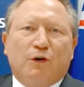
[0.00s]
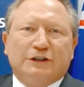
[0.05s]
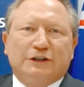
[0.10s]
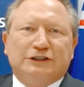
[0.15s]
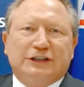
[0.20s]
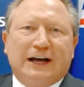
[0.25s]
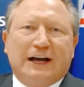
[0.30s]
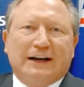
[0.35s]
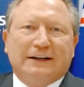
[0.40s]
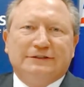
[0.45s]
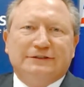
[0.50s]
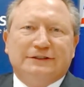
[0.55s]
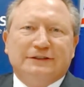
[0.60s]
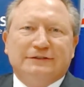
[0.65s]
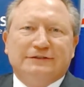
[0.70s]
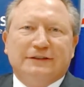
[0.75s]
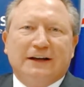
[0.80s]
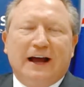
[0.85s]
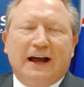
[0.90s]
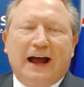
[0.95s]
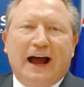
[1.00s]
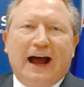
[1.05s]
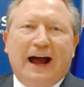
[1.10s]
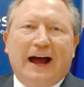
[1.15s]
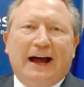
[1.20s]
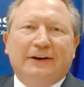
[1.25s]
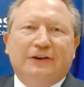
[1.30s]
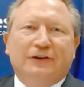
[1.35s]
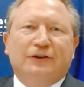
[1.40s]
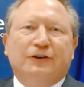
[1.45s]
water challenges
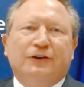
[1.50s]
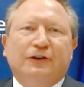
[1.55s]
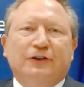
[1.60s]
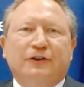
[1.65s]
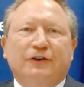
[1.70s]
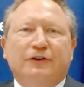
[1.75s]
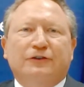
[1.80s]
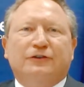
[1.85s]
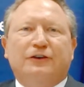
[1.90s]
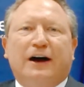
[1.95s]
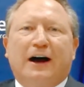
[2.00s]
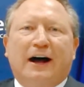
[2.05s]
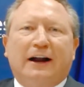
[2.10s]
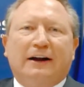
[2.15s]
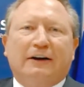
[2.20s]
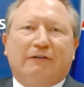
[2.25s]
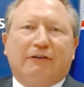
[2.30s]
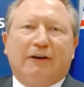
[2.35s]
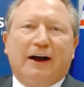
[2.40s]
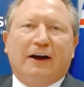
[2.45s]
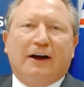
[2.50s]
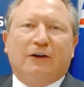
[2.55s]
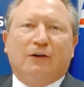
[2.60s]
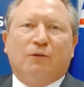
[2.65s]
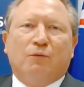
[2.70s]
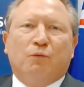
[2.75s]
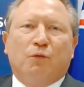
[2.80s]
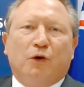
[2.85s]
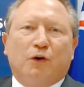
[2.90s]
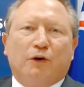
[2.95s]
and huge underground
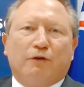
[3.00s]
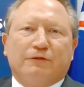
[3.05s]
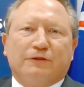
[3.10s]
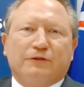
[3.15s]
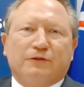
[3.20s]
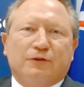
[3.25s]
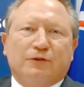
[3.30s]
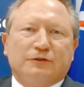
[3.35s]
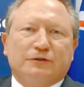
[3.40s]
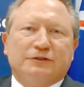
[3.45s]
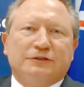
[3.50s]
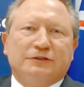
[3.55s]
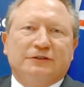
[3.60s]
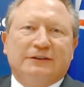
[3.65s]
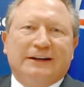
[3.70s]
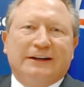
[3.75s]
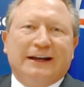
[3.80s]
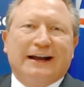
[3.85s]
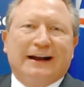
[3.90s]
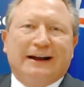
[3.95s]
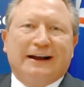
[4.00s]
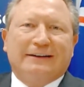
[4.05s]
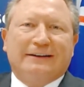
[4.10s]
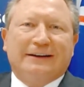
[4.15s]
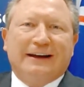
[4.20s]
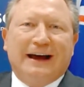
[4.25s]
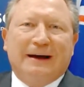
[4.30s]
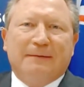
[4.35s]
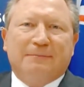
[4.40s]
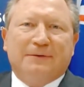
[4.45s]
water resources yet
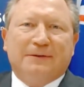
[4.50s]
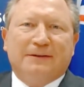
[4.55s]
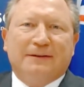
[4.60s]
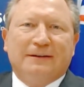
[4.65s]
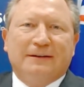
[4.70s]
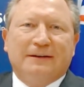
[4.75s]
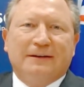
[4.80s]
untapped.